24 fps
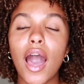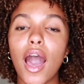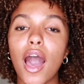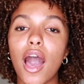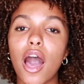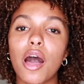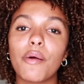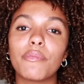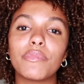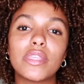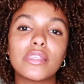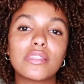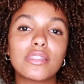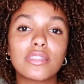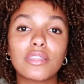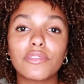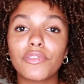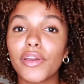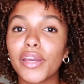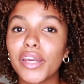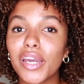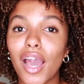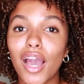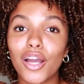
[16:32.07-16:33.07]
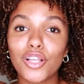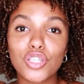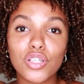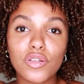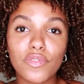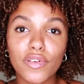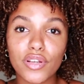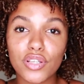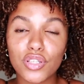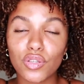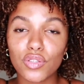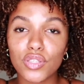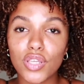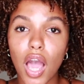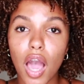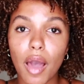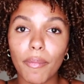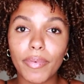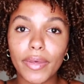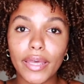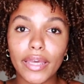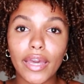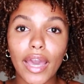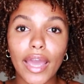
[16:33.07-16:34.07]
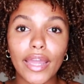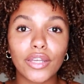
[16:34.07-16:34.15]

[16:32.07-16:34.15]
Um, this is a very controversial topic.